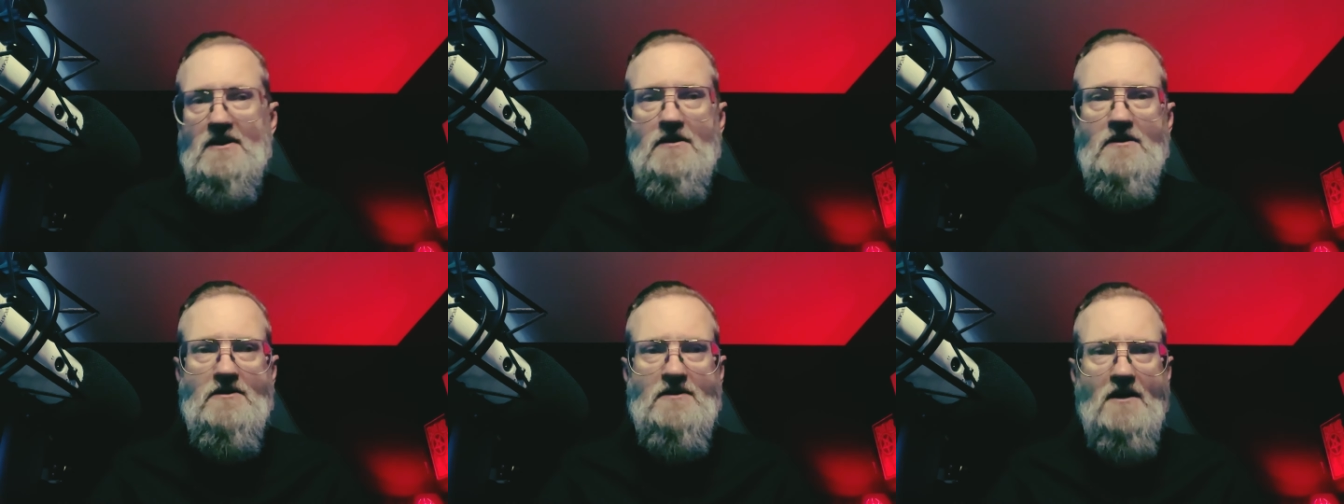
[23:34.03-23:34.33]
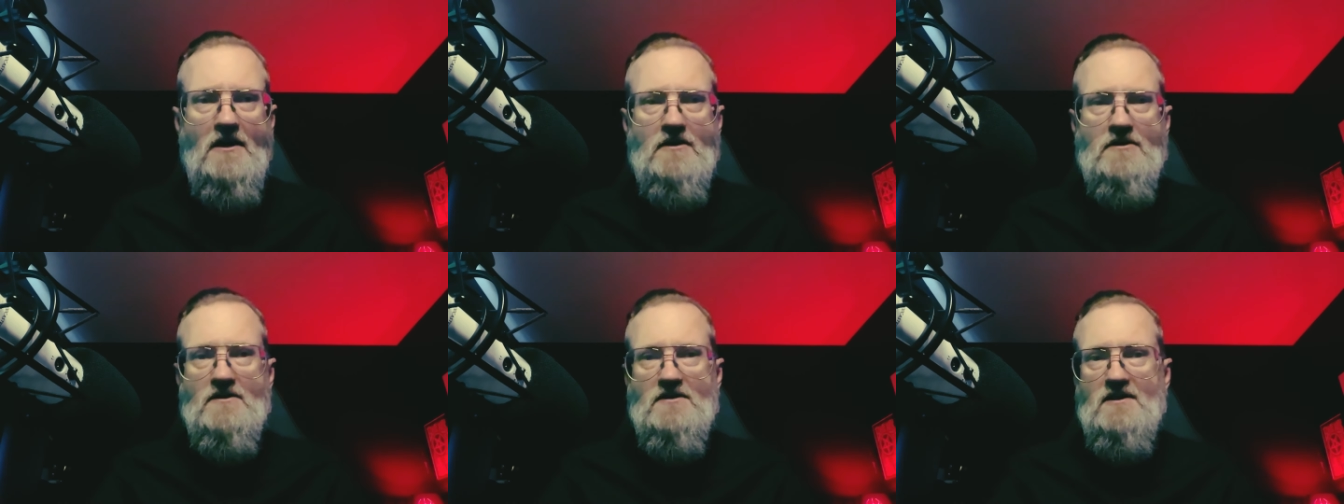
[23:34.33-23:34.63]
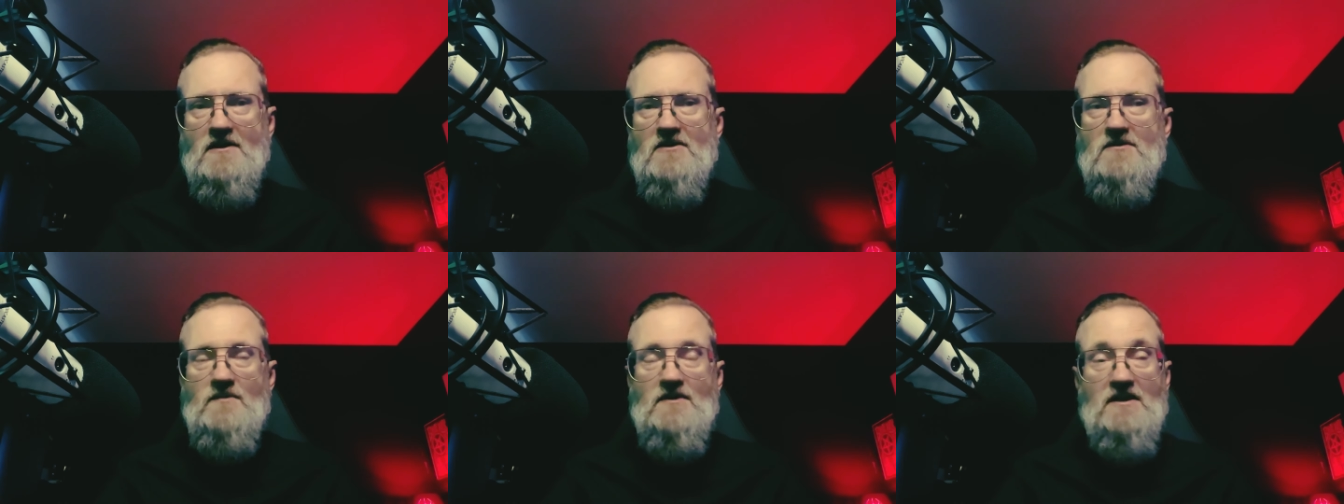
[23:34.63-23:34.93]
The doctor
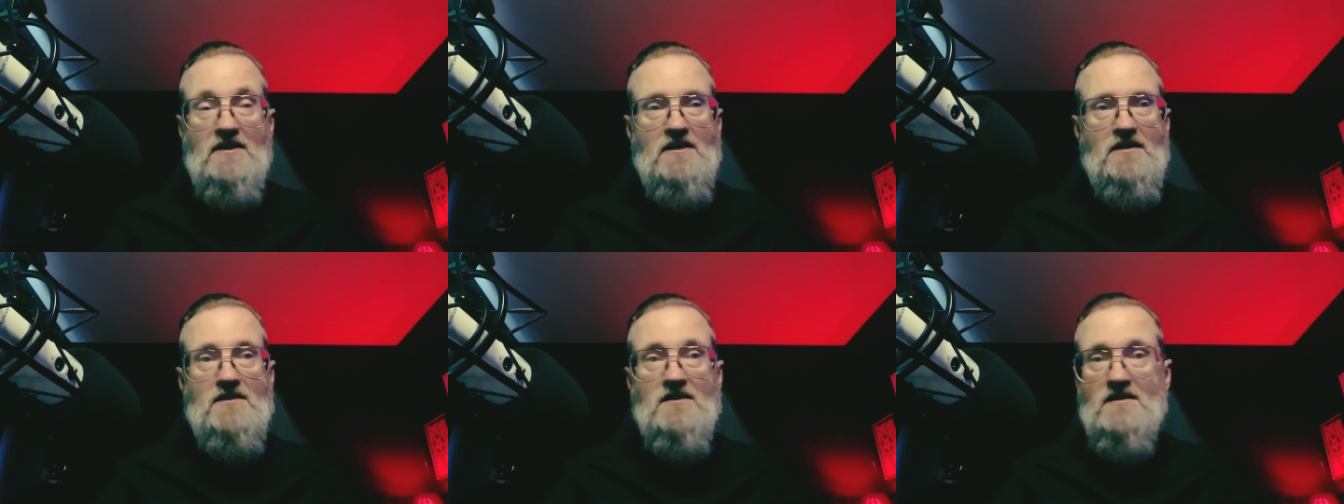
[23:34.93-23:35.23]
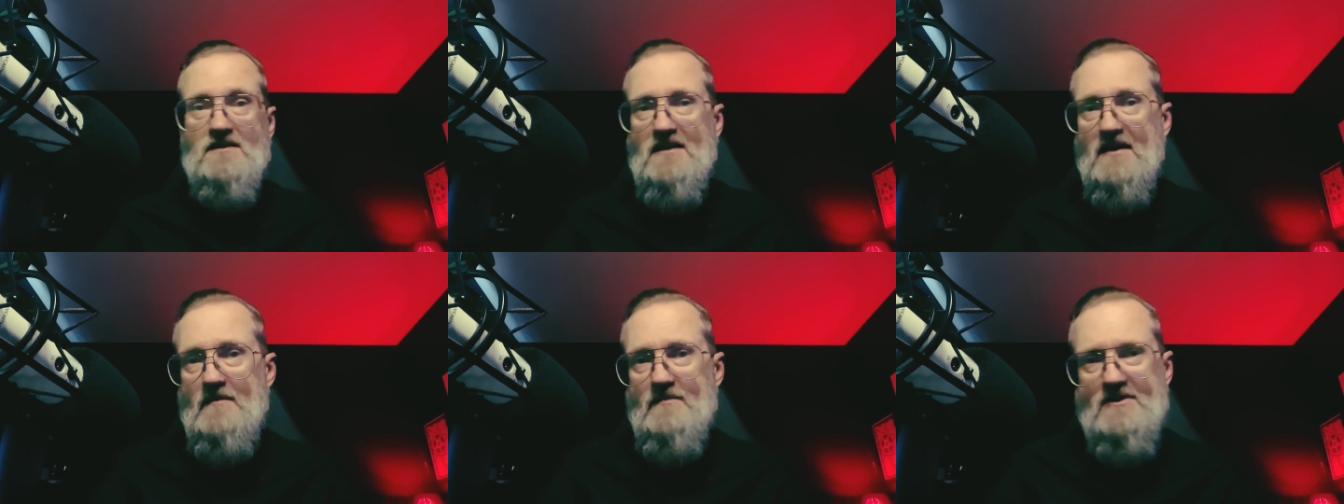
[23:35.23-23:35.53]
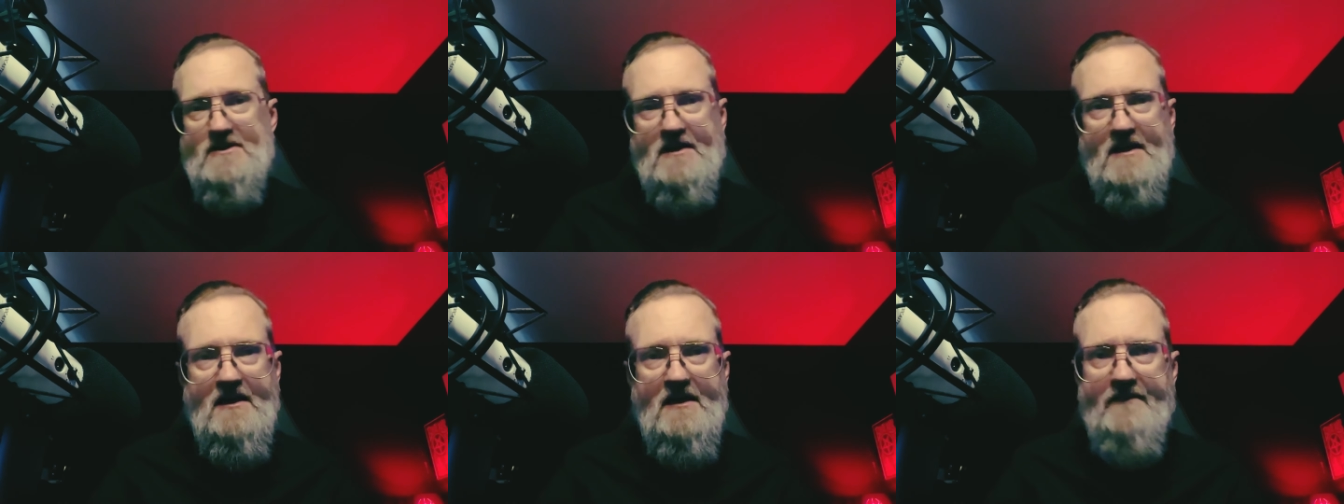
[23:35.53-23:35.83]
tells me to eat the same
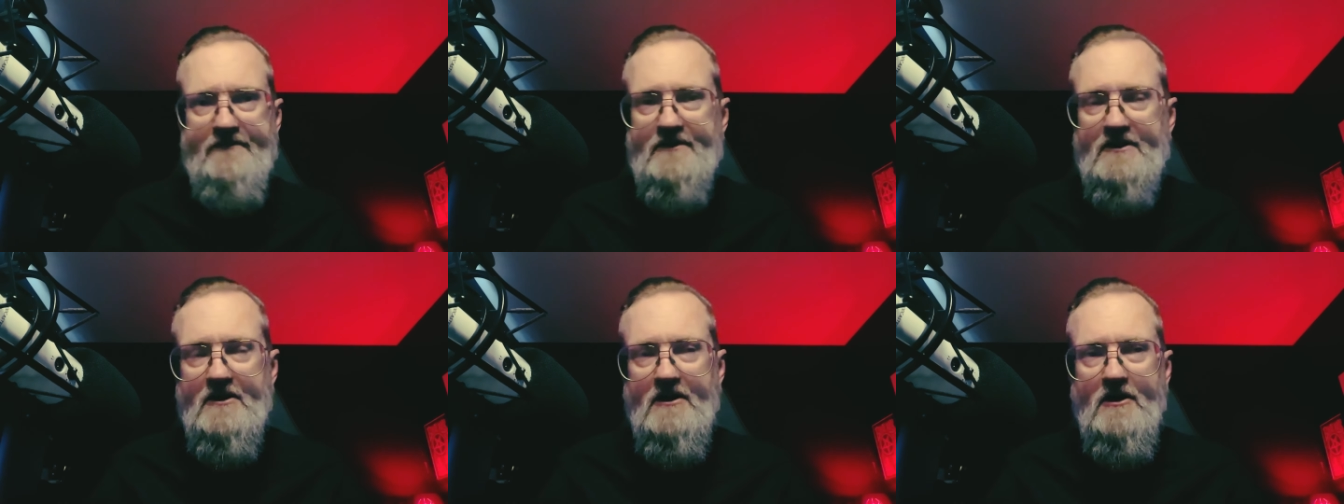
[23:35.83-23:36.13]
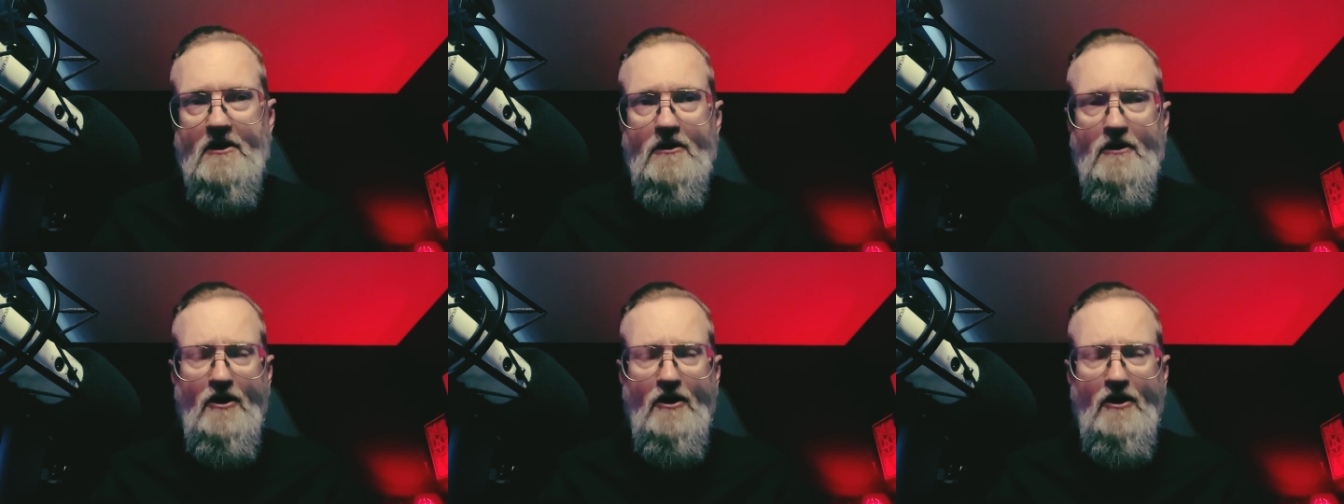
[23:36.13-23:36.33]
stuff, you know,